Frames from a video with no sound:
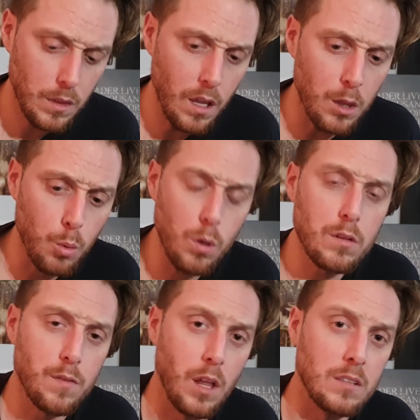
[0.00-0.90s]
the world
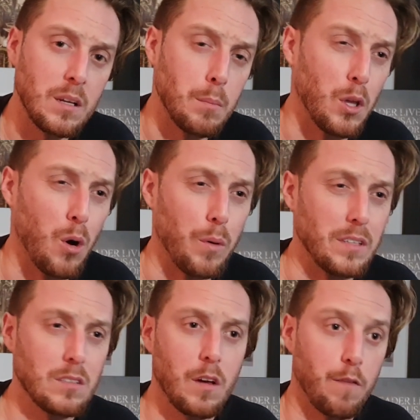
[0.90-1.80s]
of London below is
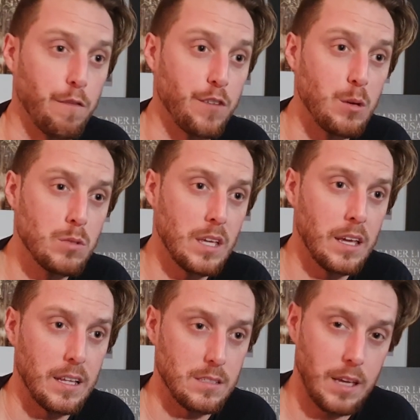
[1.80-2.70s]
confusing,
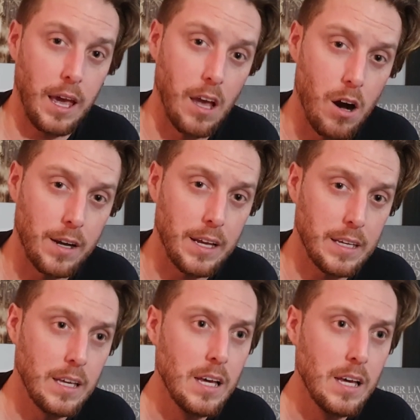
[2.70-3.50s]
it's chaotic.